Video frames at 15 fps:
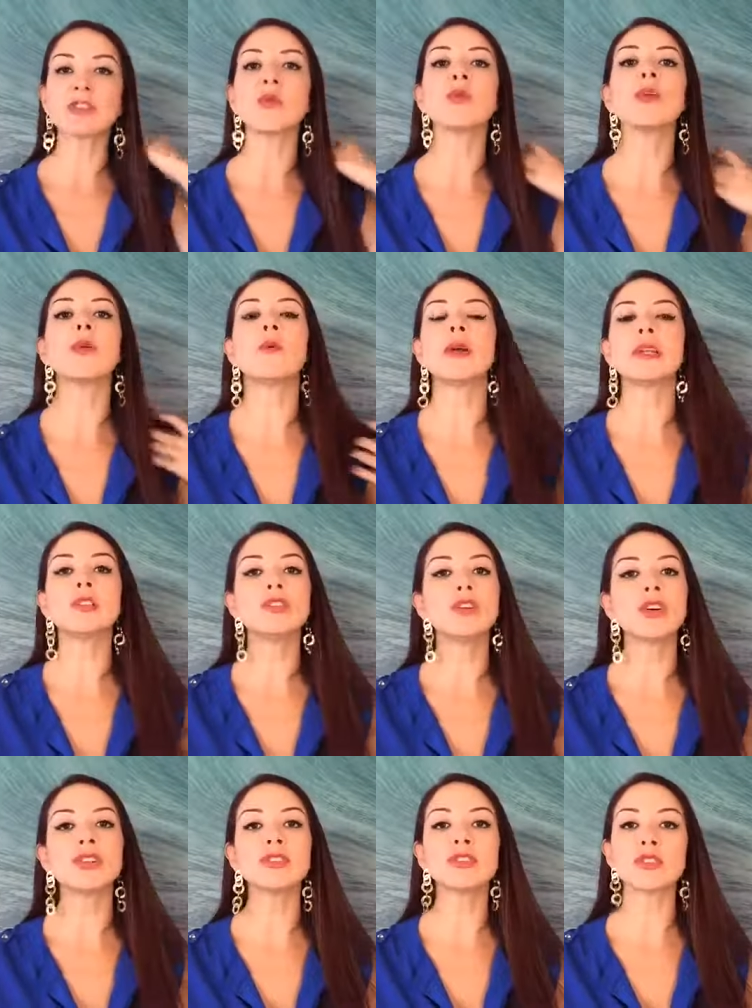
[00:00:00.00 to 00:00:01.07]
So we were
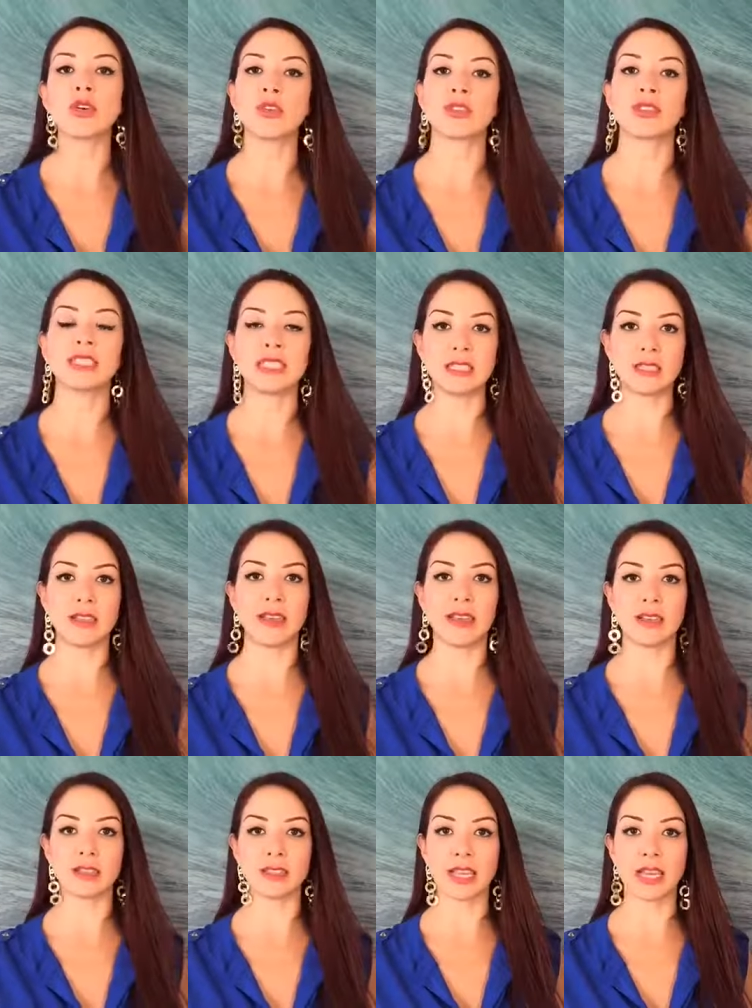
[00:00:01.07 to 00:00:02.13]
not taught these
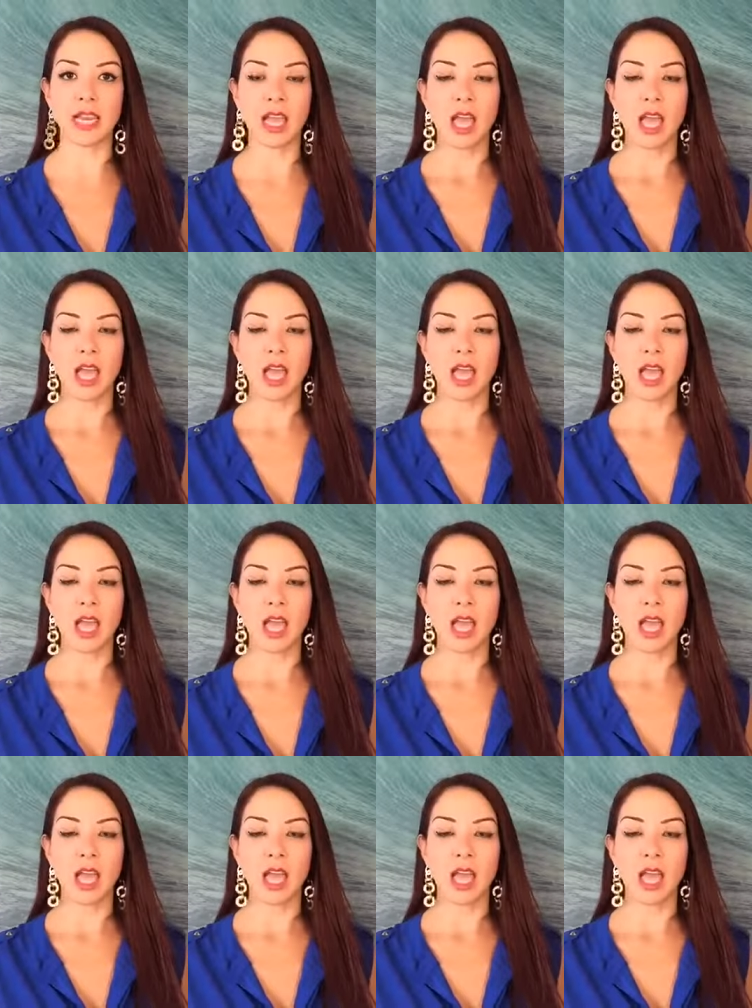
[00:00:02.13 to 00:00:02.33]
things. And